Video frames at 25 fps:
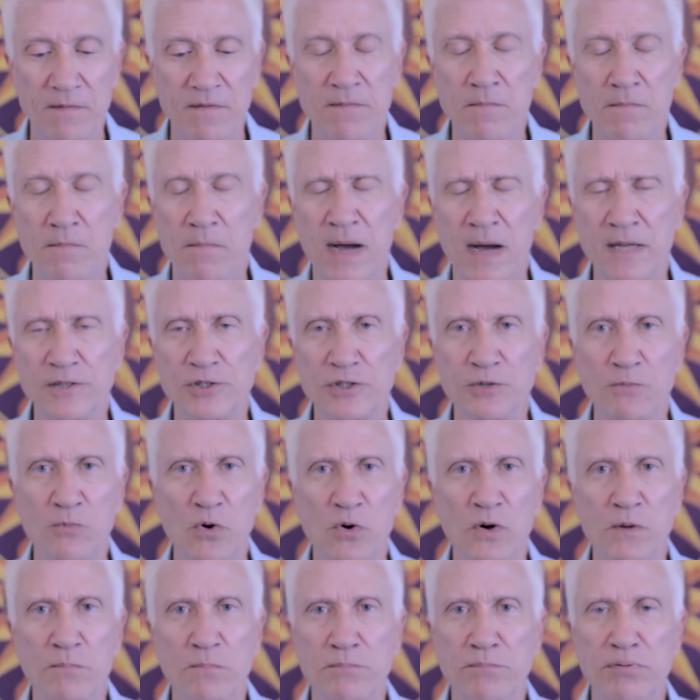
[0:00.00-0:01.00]
much
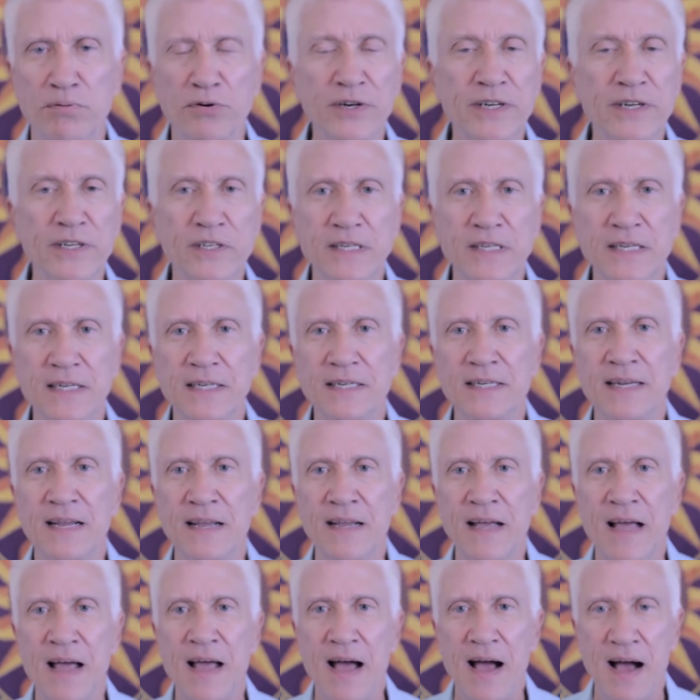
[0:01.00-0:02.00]
more
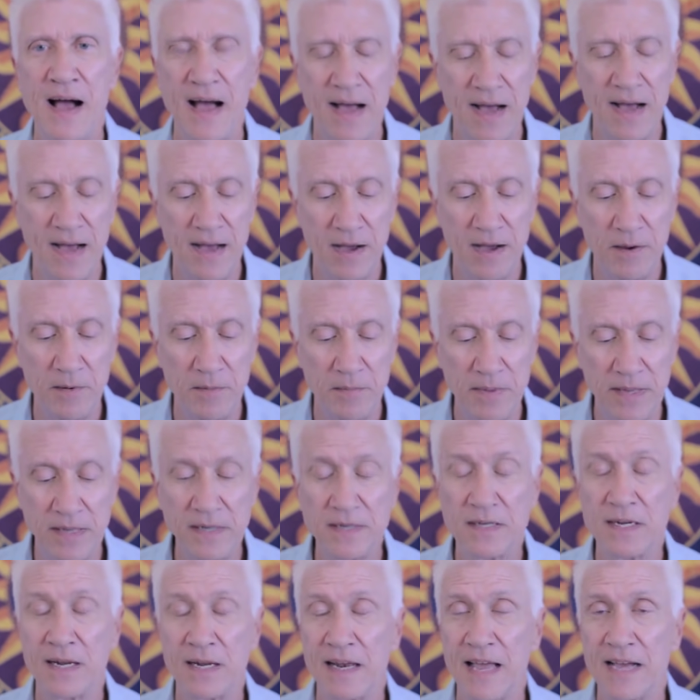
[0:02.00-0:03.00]
brilliant,
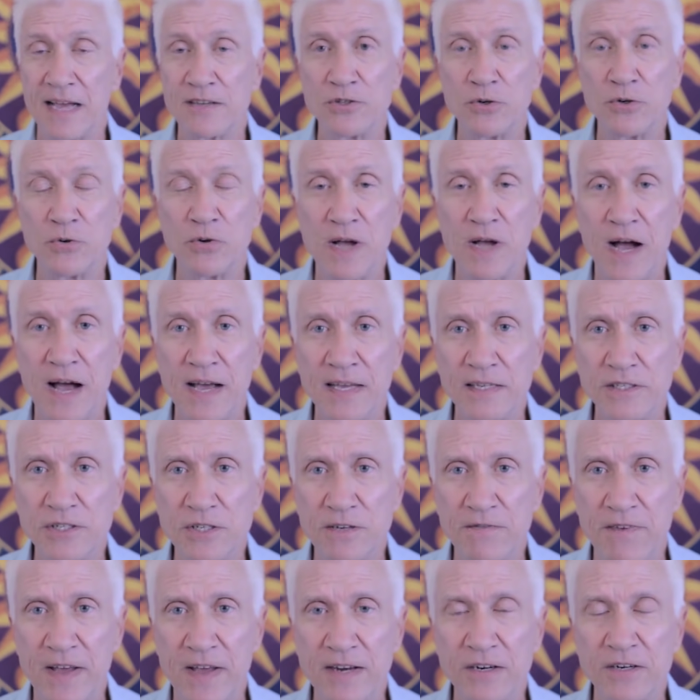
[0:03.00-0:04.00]
intellectual kinds
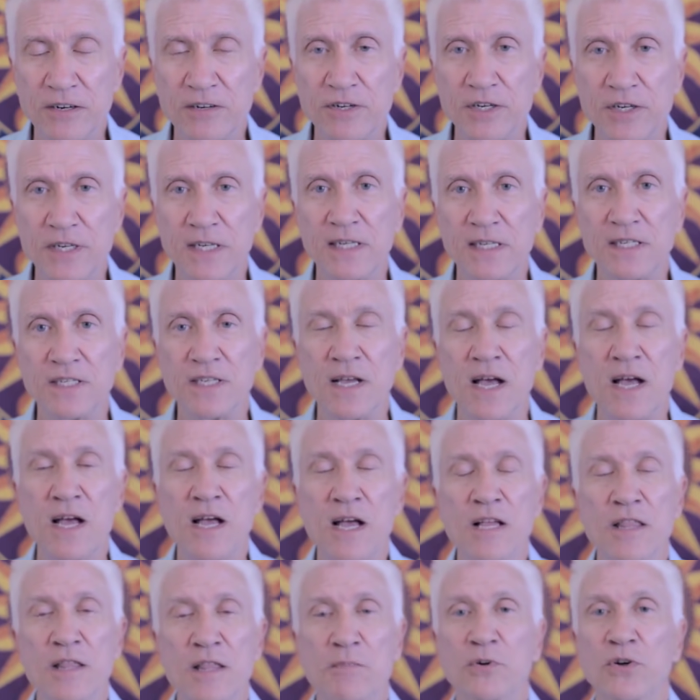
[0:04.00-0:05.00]
of energies.
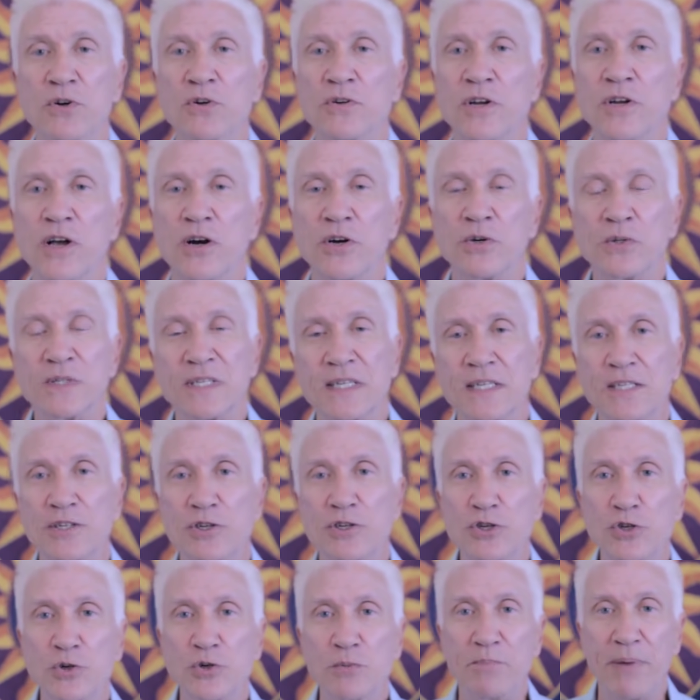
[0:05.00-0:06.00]
The moon goes
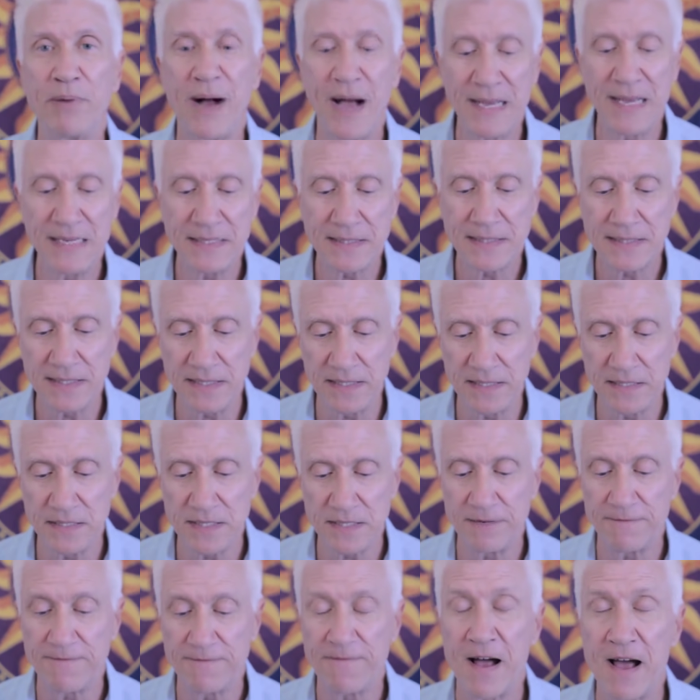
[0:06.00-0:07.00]
into Pisces
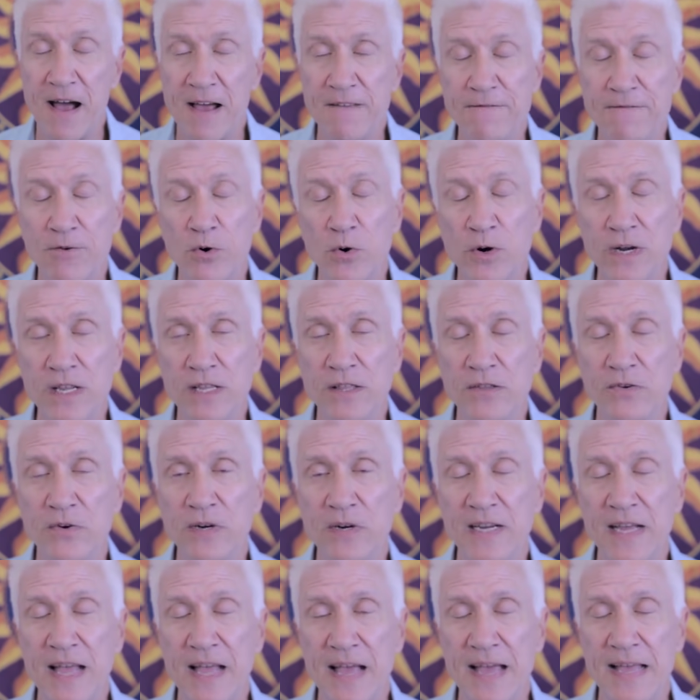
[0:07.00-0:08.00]
at
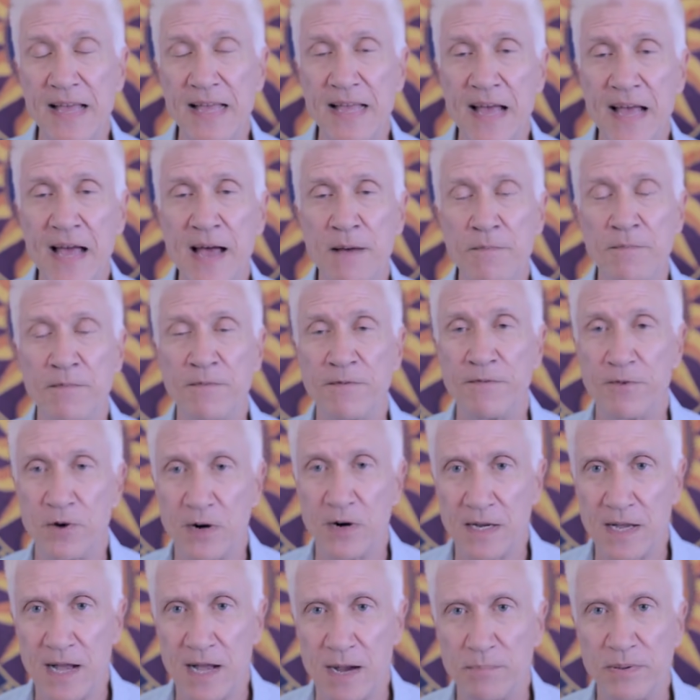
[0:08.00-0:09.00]
5:43 a.m. for
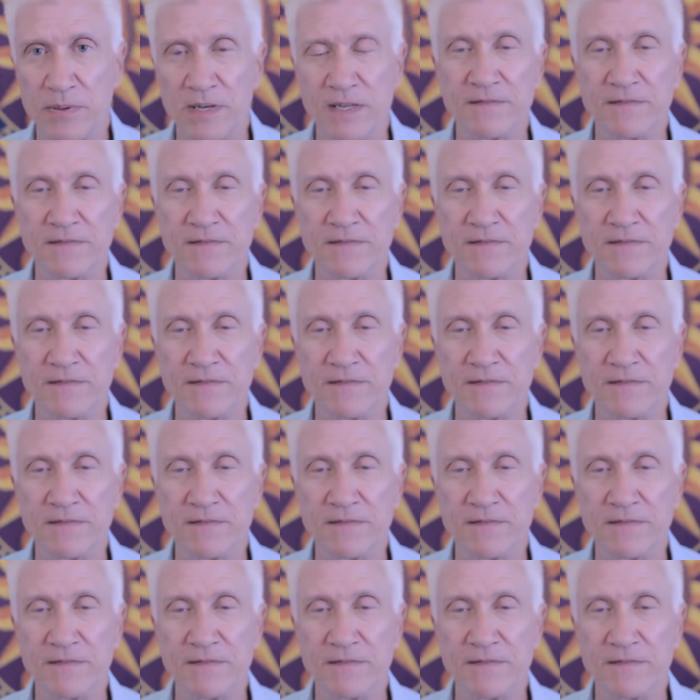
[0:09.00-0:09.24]
a couple